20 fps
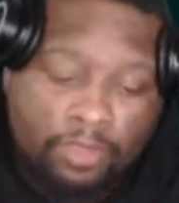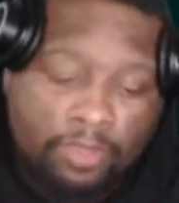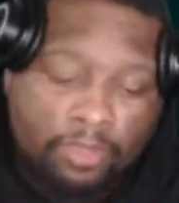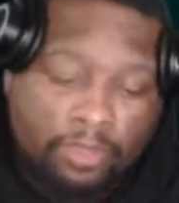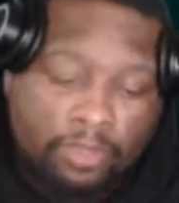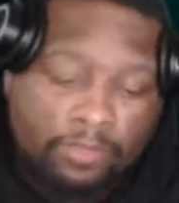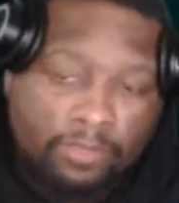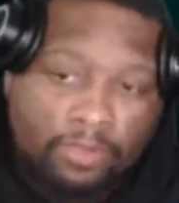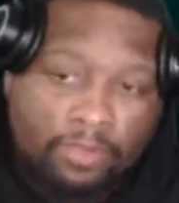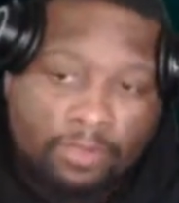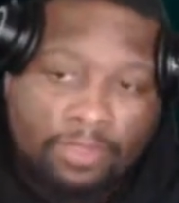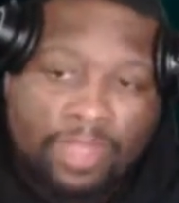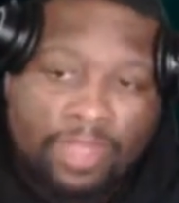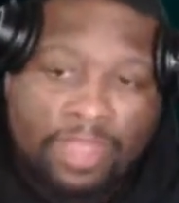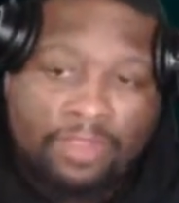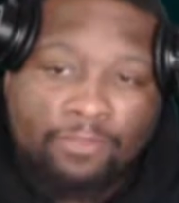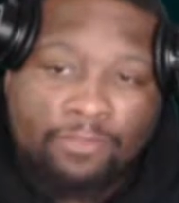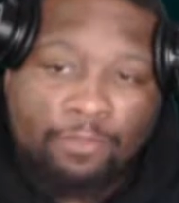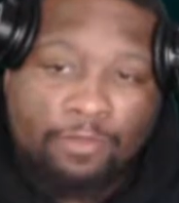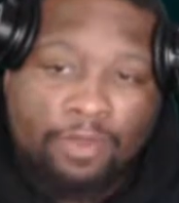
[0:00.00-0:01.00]
So
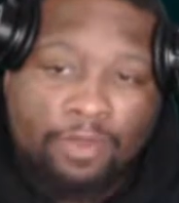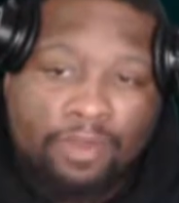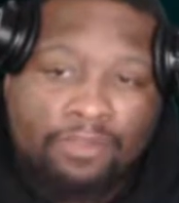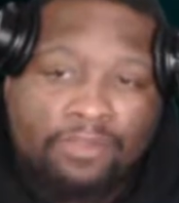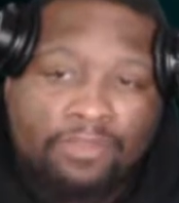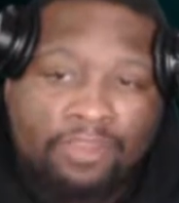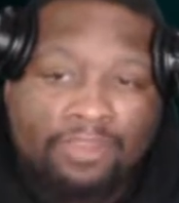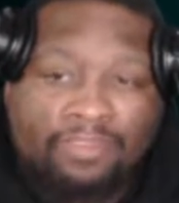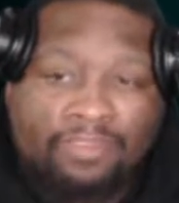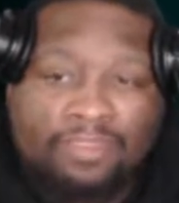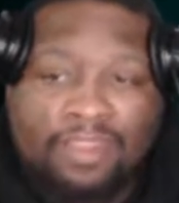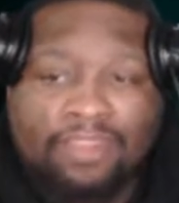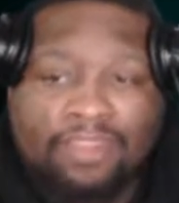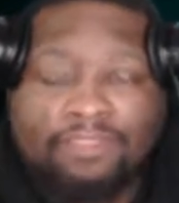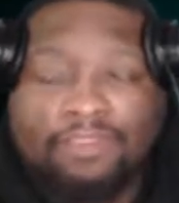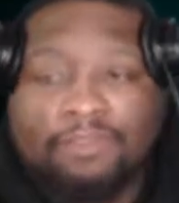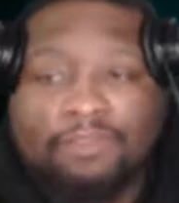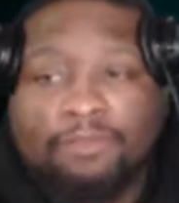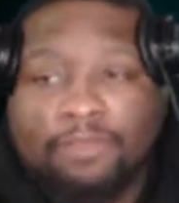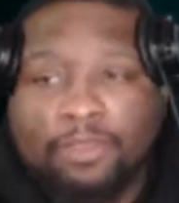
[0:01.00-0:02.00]
that's where success
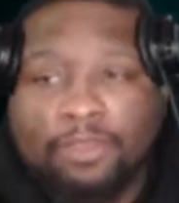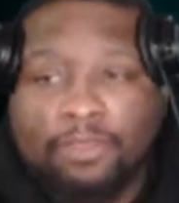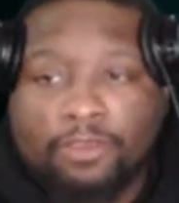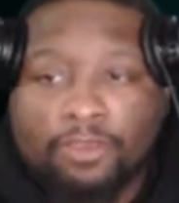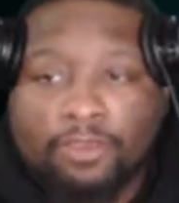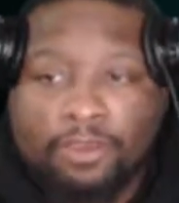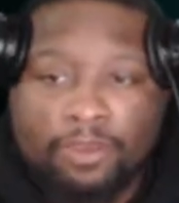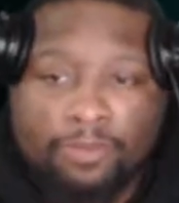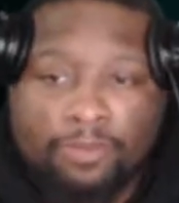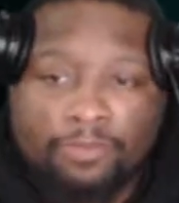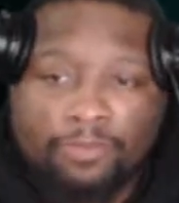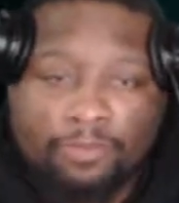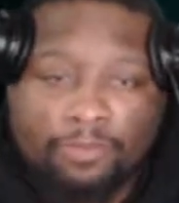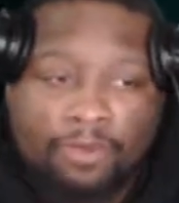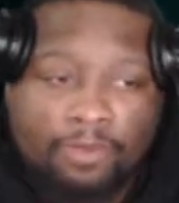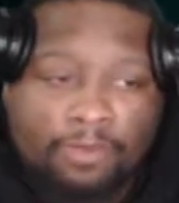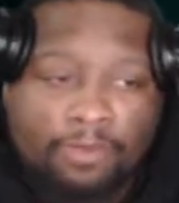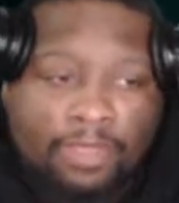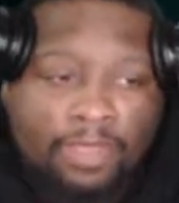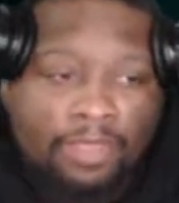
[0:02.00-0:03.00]
and failure comes
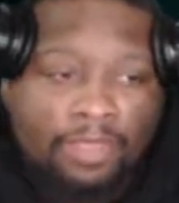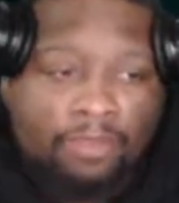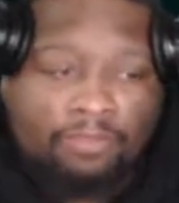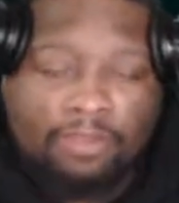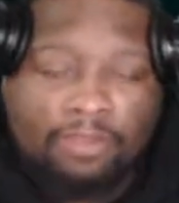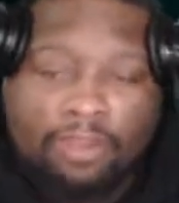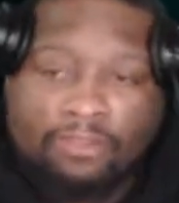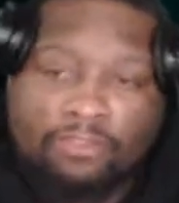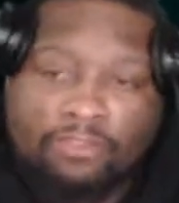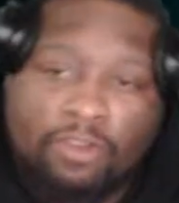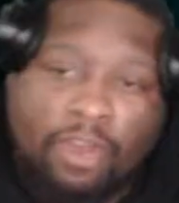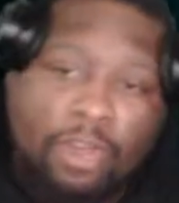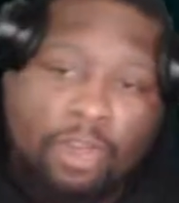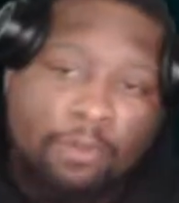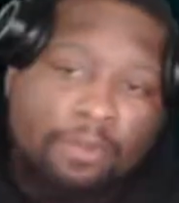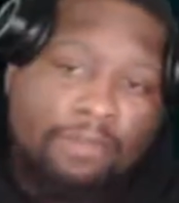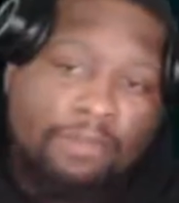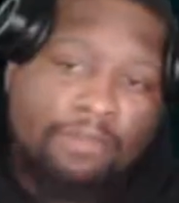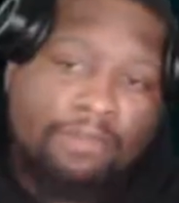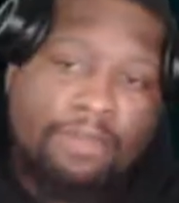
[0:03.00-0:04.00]
from. So I started
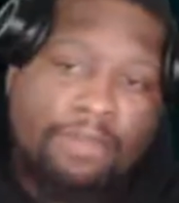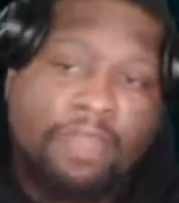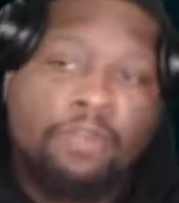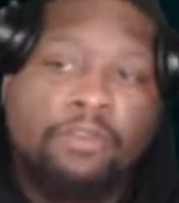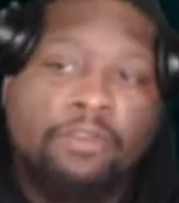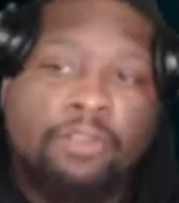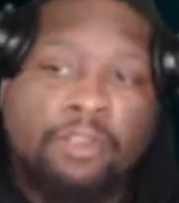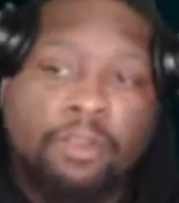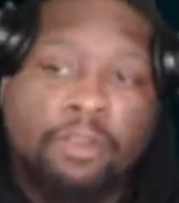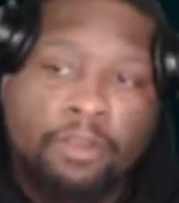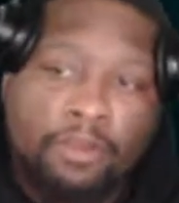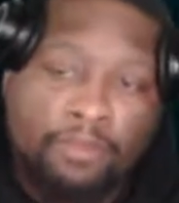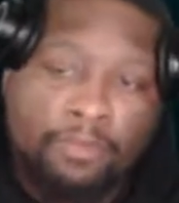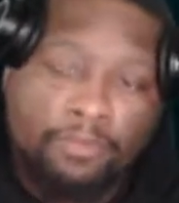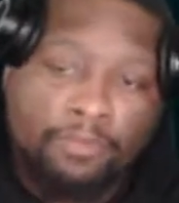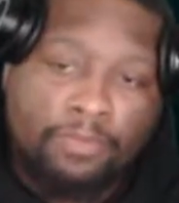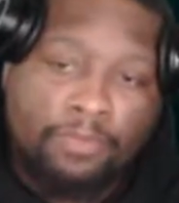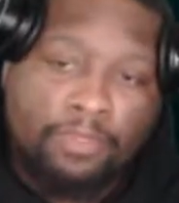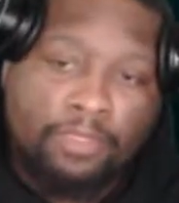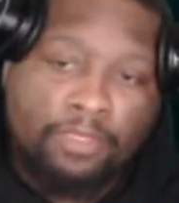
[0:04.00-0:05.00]
with failure
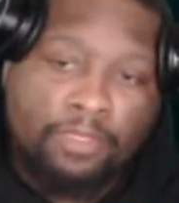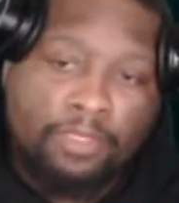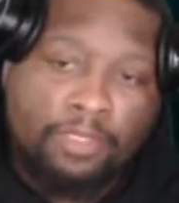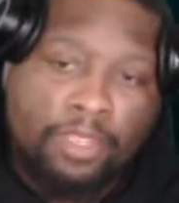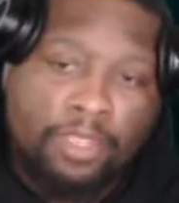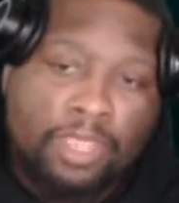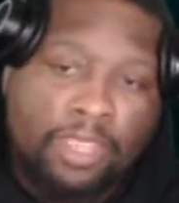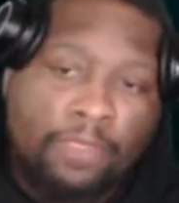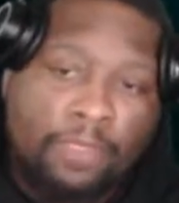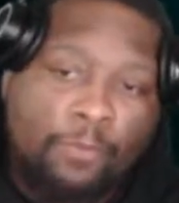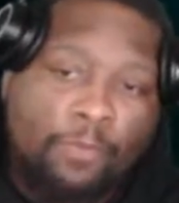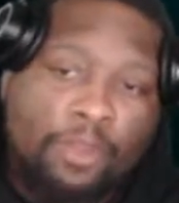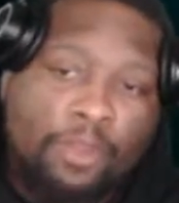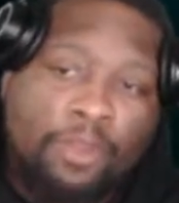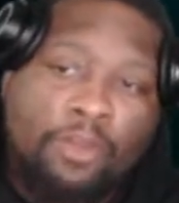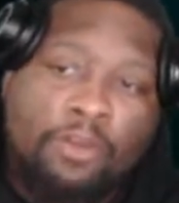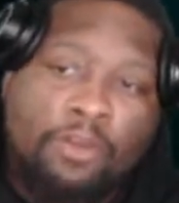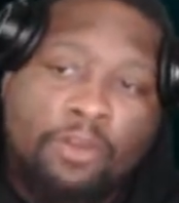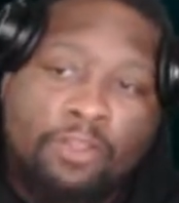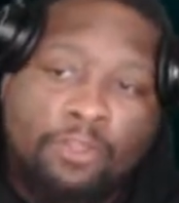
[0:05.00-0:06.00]
and went
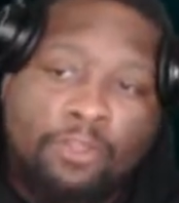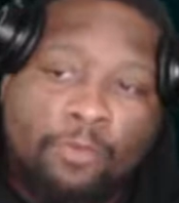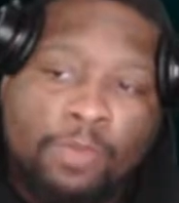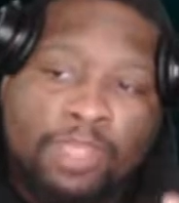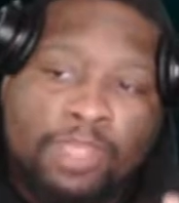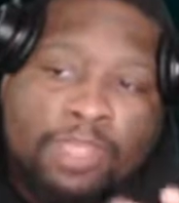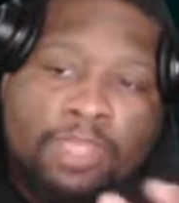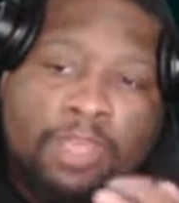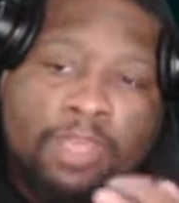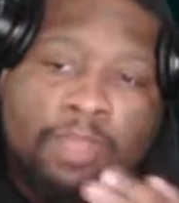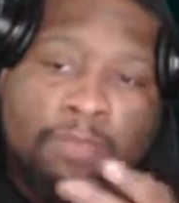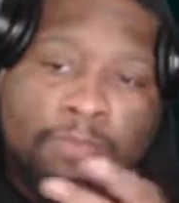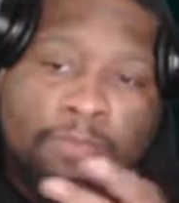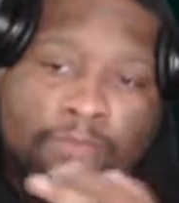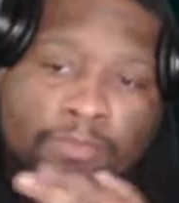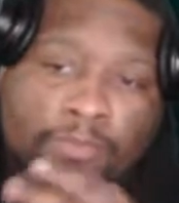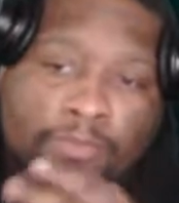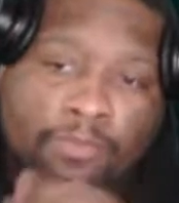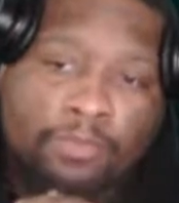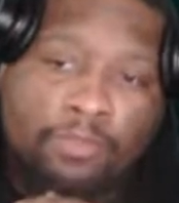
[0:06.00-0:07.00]
all the way up
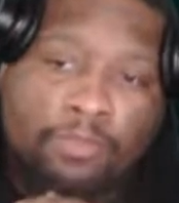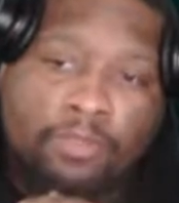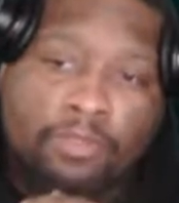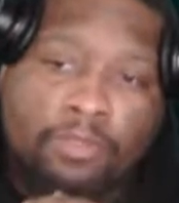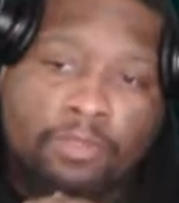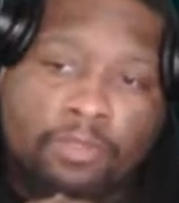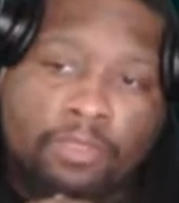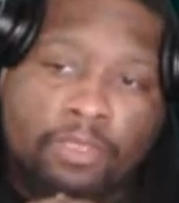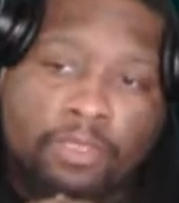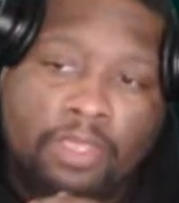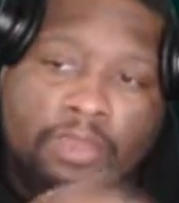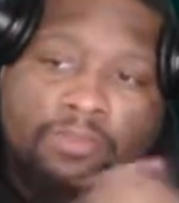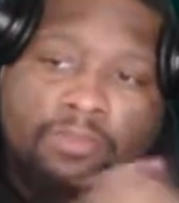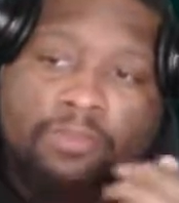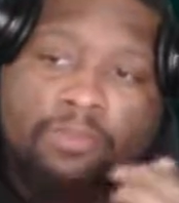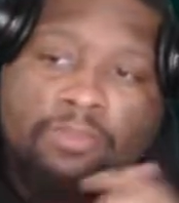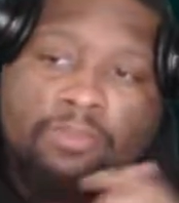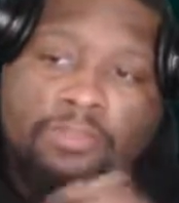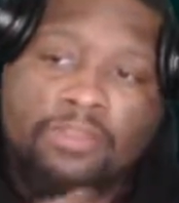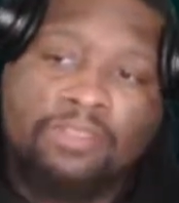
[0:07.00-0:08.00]

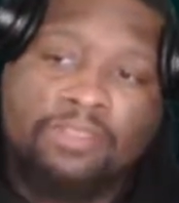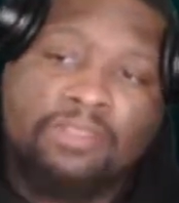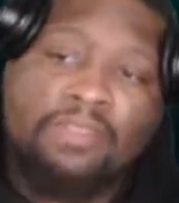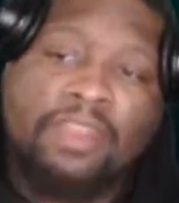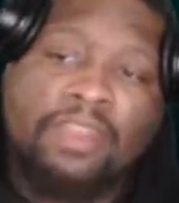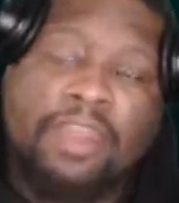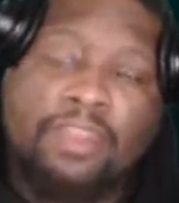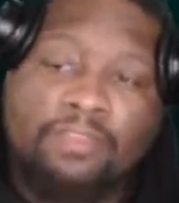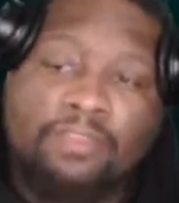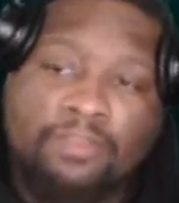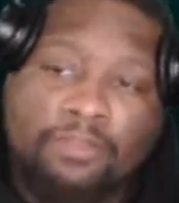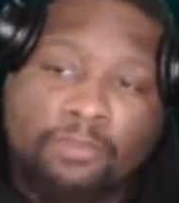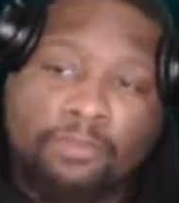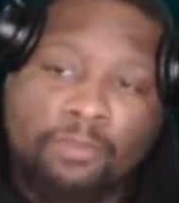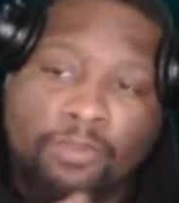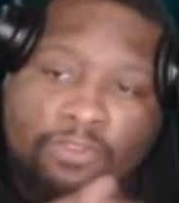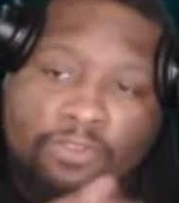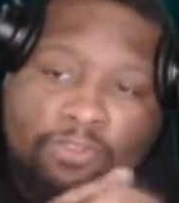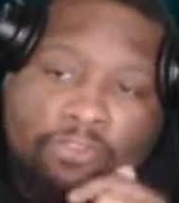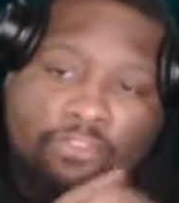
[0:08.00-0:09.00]
until success,
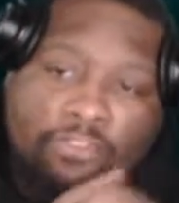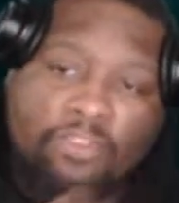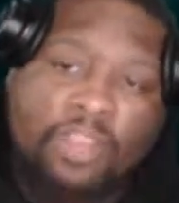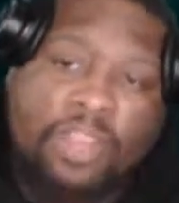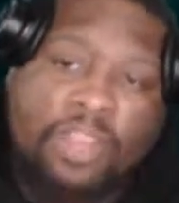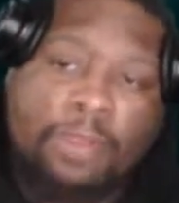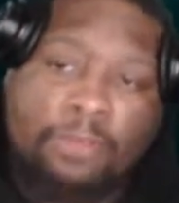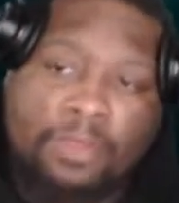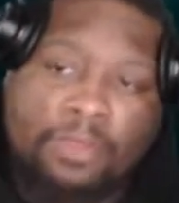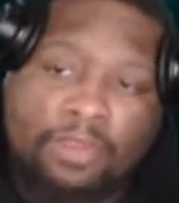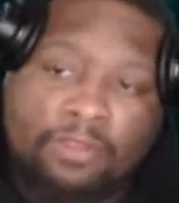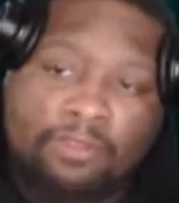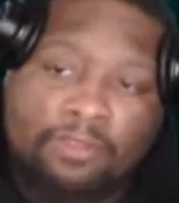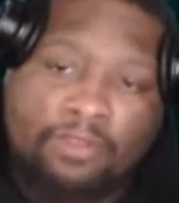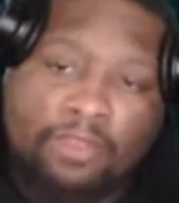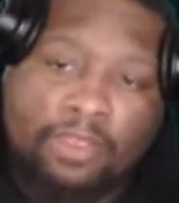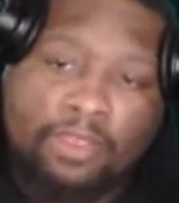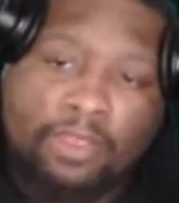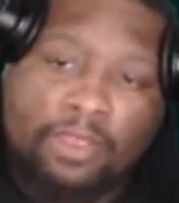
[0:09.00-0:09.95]
which is champions.